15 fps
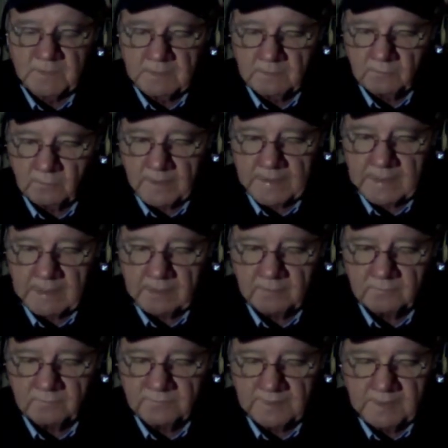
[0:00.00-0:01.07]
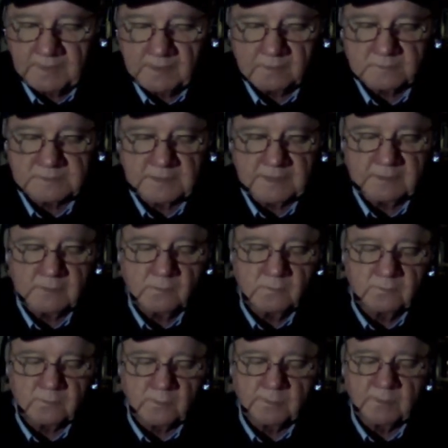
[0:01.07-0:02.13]
Greyhound videos on
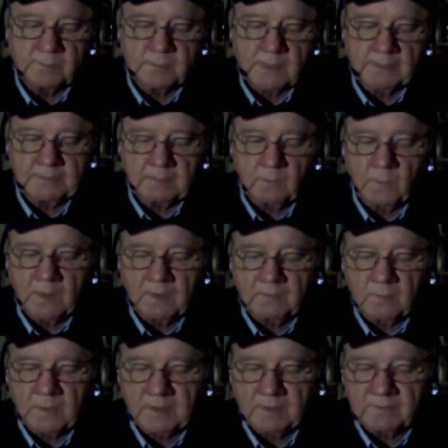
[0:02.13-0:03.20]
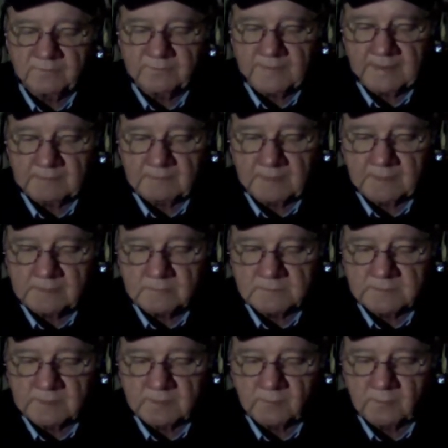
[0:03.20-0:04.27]
YouTube, you probably are well aware of the fact that I use
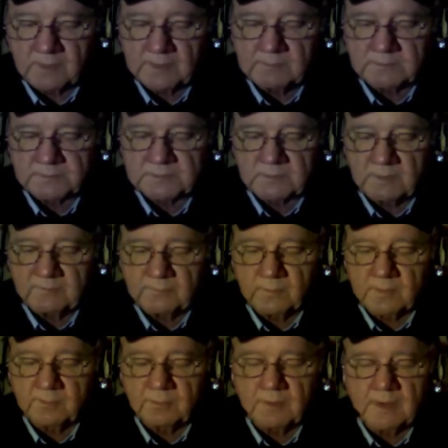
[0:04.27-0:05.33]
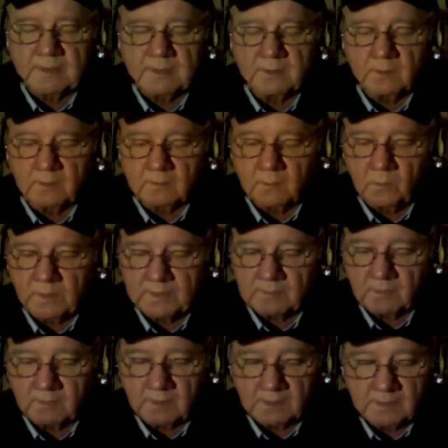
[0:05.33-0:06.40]
an incredible software product called
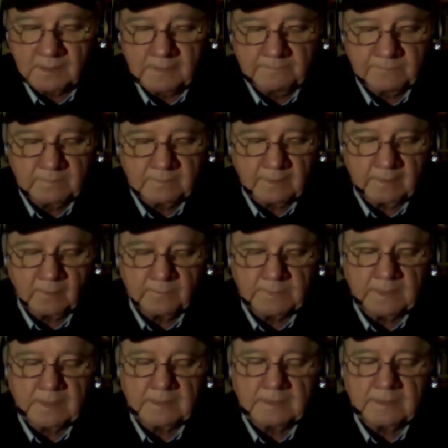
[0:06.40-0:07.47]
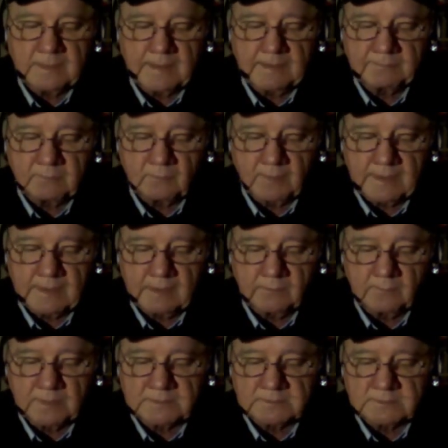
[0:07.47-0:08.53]
QuickDog to help me handicap
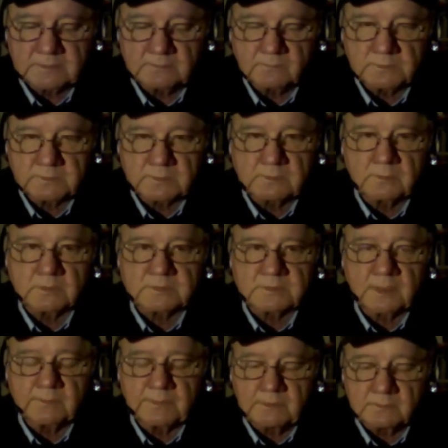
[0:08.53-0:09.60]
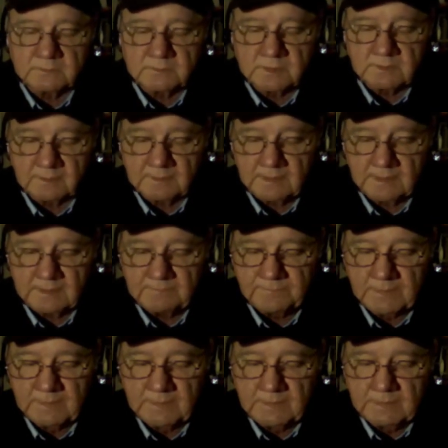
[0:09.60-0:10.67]
Greyhound racing, which of course I'll be using tonight.
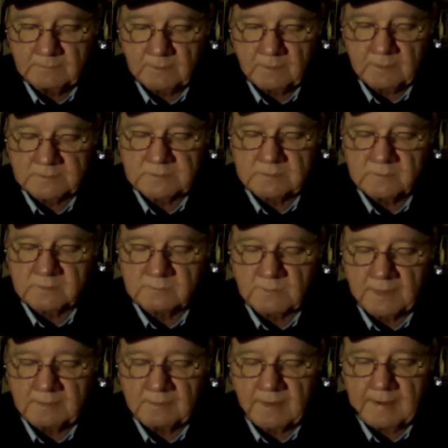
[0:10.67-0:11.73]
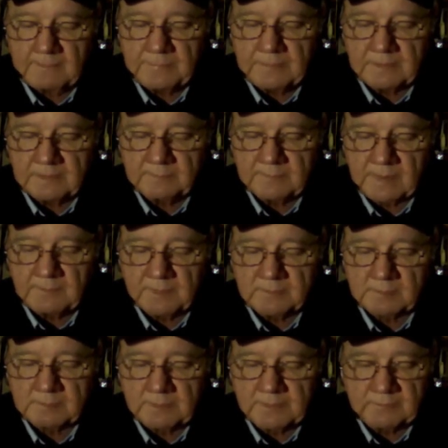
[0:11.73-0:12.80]
I'll also use my top pick of my
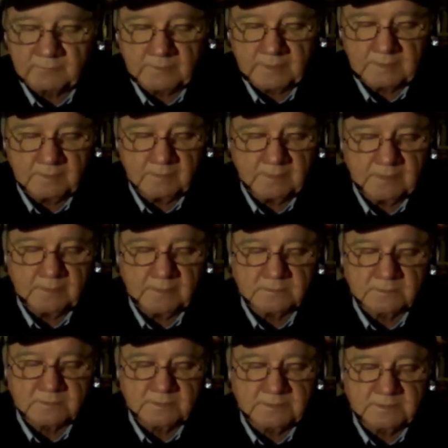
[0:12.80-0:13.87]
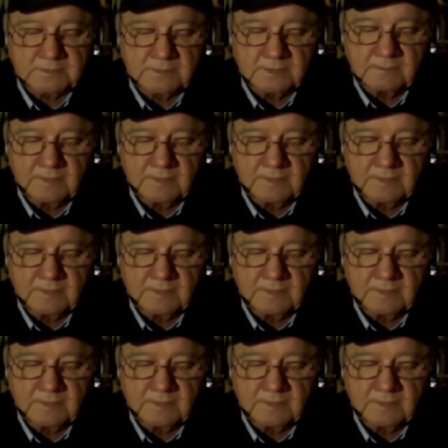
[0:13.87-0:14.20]
multiple entry contenders list and